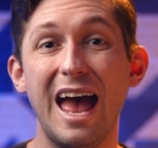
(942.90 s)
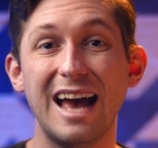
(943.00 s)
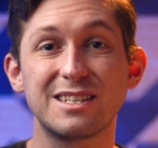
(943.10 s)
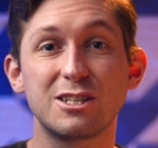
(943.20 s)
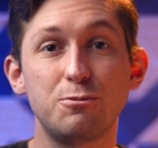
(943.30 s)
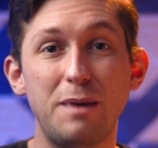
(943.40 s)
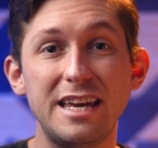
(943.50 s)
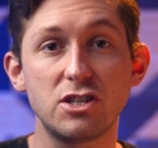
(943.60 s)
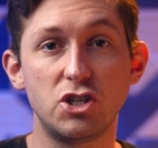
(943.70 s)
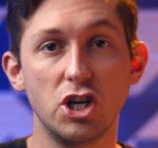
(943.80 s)
as
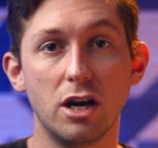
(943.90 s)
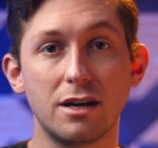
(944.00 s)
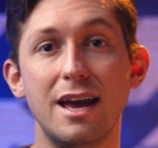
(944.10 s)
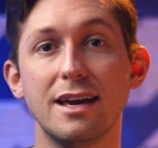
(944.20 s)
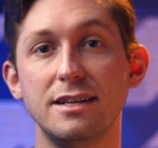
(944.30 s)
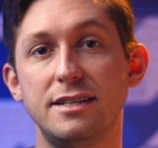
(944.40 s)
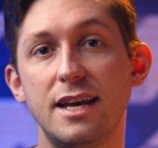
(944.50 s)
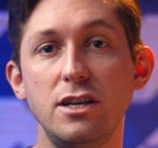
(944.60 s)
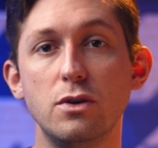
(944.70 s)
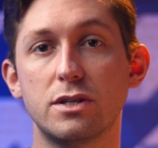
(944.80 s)
space junk
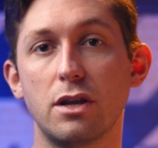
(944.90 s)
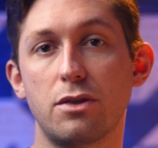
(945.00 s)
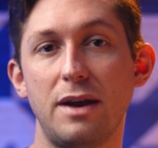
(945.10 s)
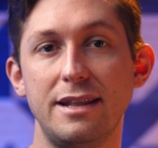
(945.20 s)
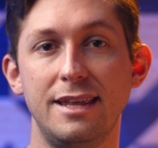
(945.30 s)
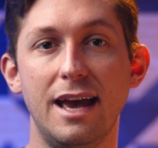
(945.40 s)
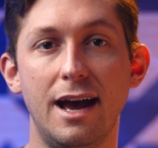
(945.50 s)
continues to threaten the